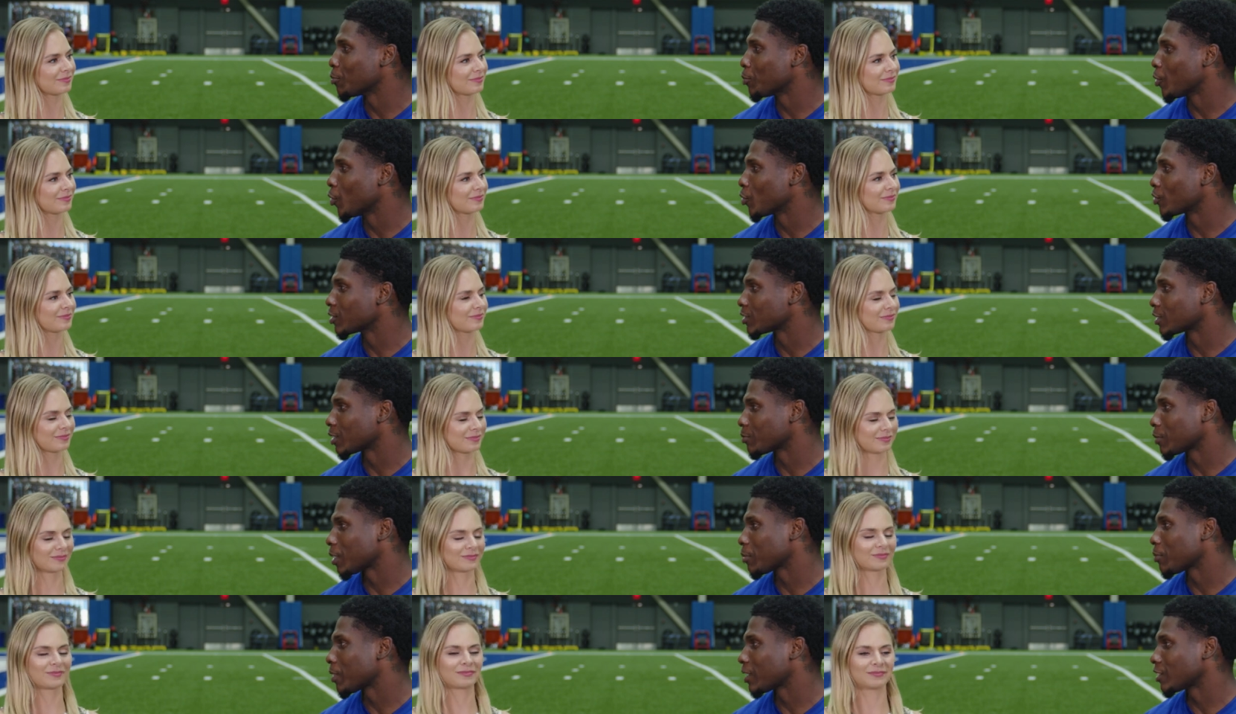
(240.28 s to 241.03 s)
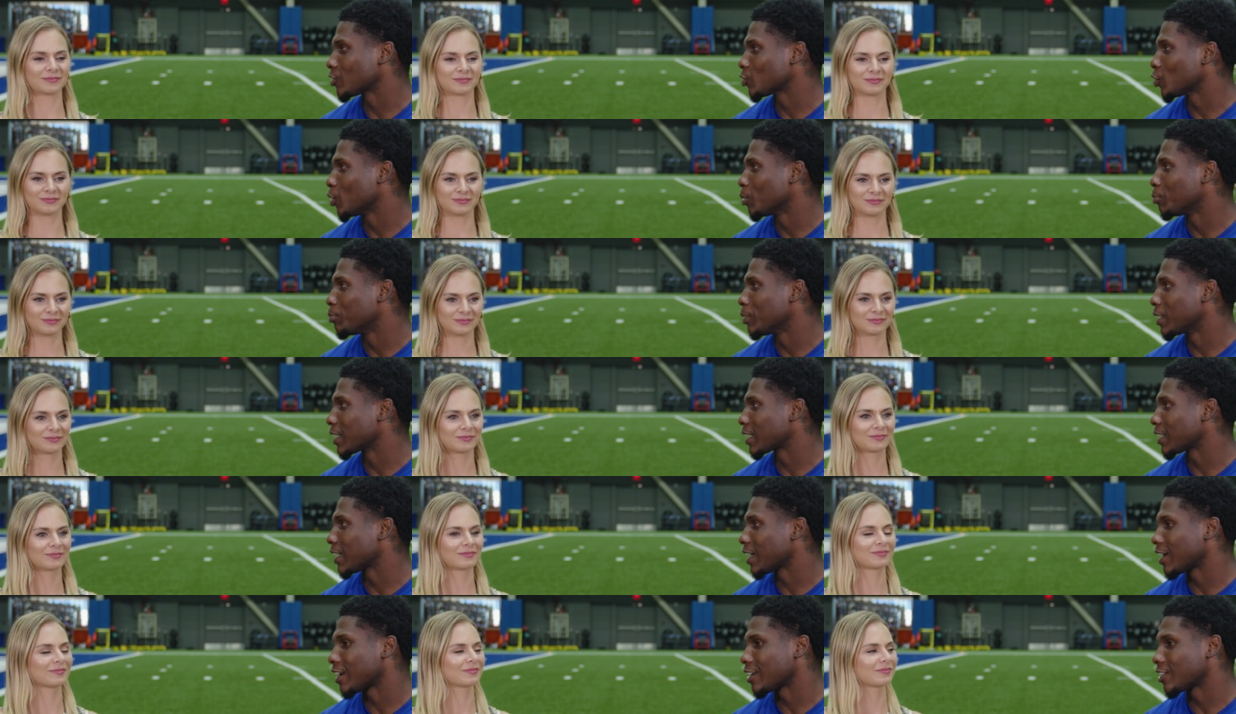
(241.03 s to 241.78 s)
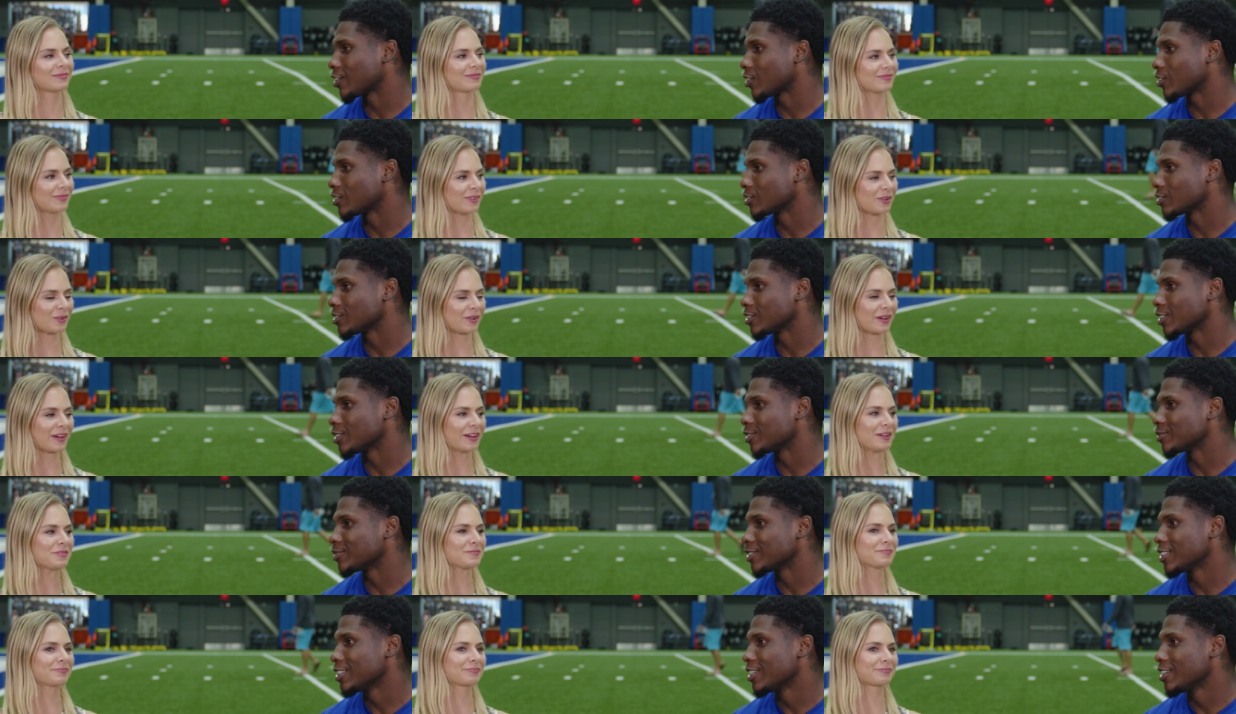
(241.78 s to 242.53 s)
Speaker 1: the boat or something. I might throw a bucket hat on.
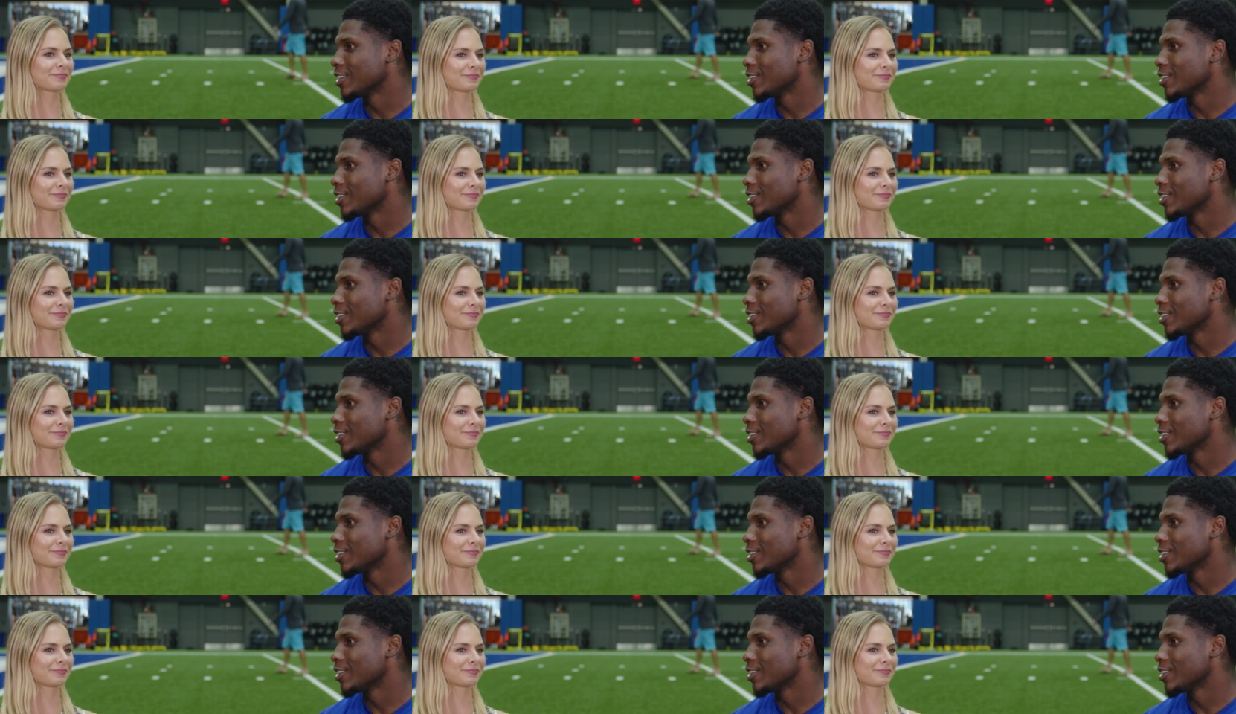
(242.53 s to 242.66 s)
Okay. Go.